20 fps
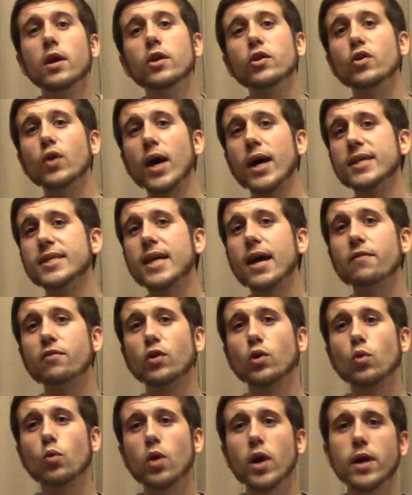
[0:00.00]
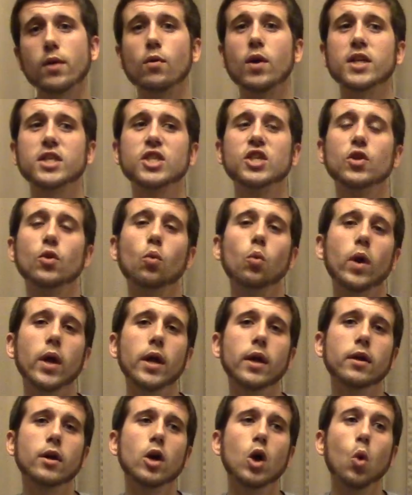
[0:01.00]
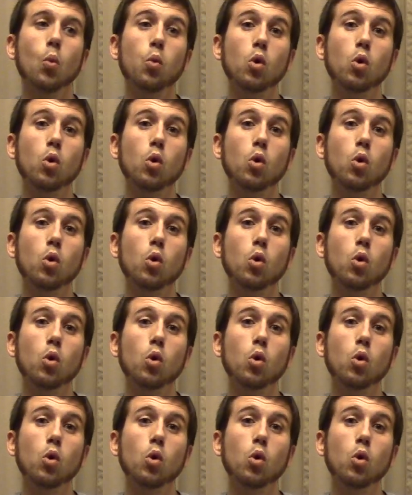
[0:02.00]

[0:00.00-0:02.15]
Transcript: You guys have a great rest of the week.